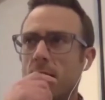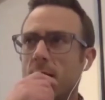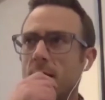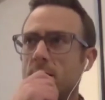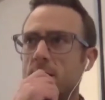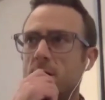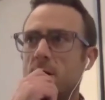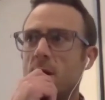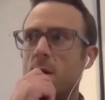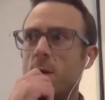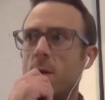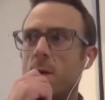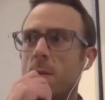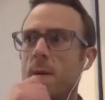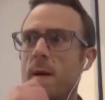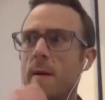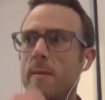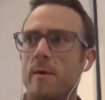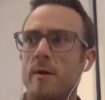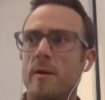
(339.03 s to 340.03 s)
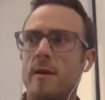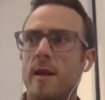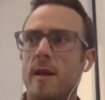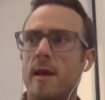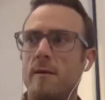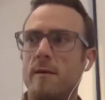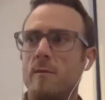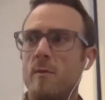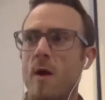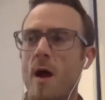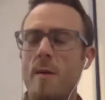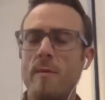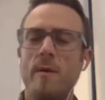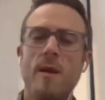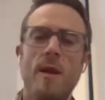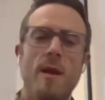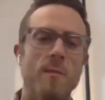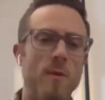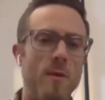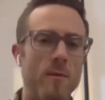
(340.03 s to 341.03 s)
I just kind of remembered that Robin
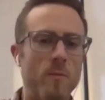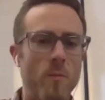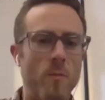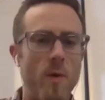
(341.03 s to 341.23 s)
had been